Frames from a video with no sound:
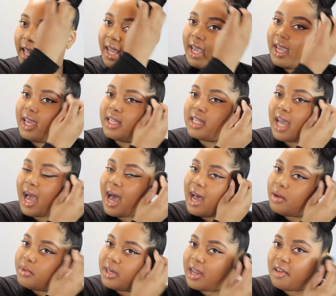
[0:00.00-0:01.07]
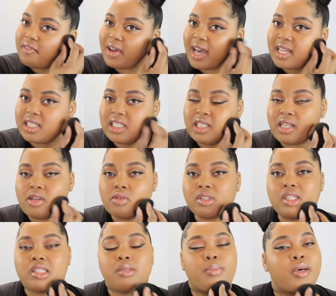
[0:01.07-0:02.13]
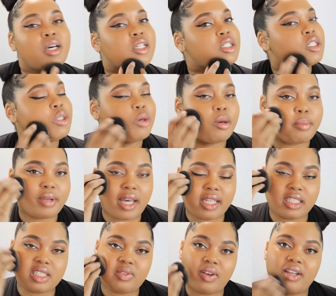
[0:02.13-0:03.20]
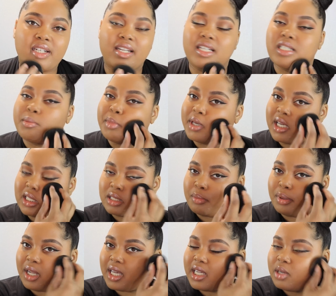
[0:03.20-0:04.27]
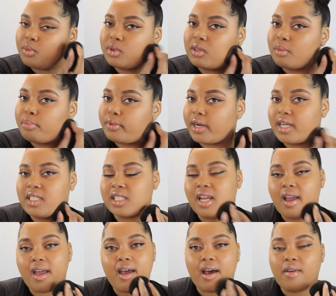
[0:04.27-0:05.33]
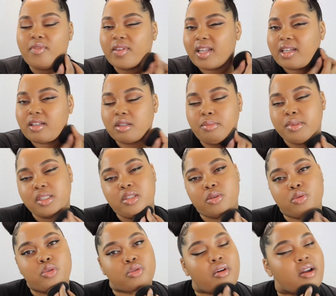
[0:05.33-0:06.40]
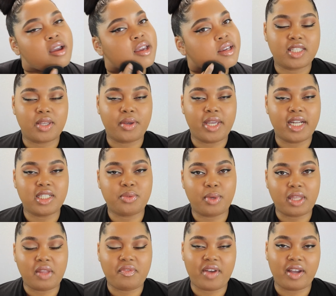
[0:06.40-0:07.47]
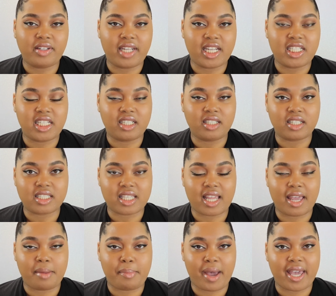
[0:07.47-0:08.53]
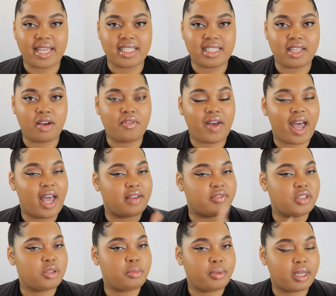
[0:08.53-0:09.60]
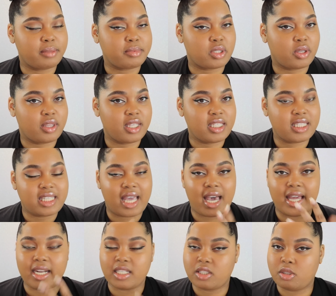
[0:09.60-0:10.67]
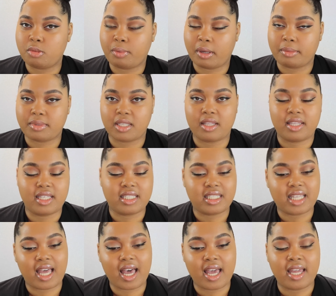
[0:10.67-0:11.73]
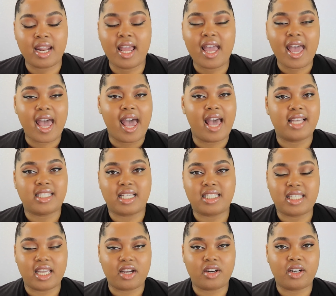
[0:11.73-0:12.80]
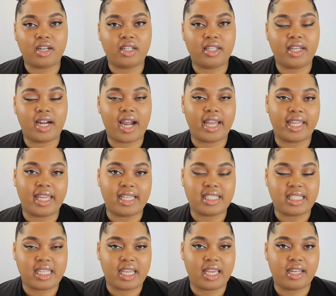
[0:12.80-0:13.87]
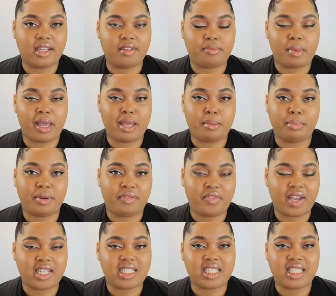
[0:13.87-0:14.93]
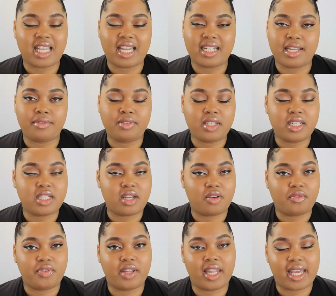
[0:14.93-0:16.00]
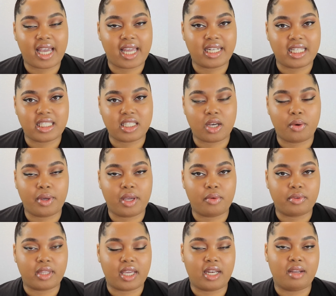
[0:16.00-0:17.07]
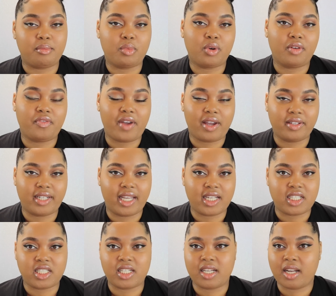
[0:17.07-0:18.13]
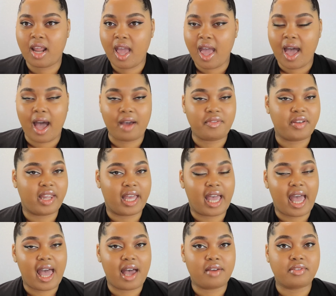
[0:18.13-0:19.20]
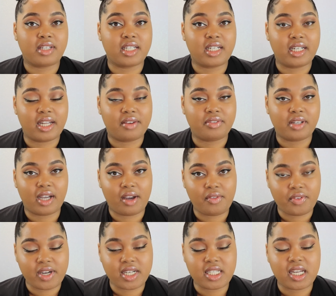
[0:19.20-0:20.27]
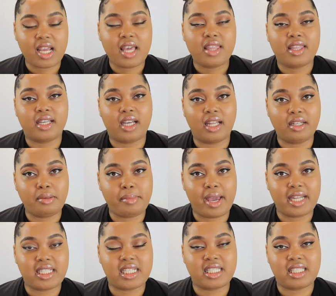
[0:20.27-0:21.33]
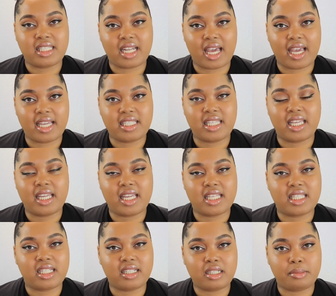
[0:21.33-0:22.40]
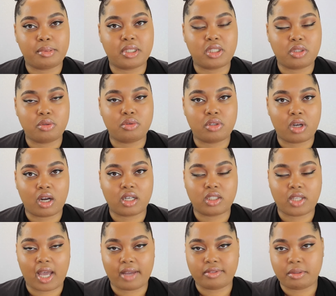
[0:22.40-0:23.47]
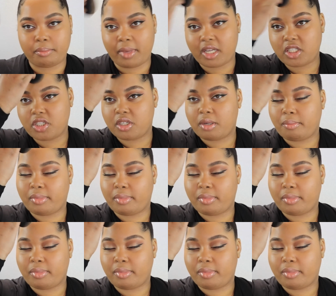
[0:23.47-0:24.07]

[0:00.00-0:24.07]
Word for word: and I would advise to use a sponge to apply this foundation because applying it with the brush, I feel like it'll be too drying. So here's what the foundation looks like by itself. I have two pumps on this side and two pumps on this side. As I said earlier, I can't see any of my imperfections. I definitely don't feel like I need to go in with any more foundation. I feel like I have good enough coverage. The color match is nice. It is a little bit too dark, so I have to make sure to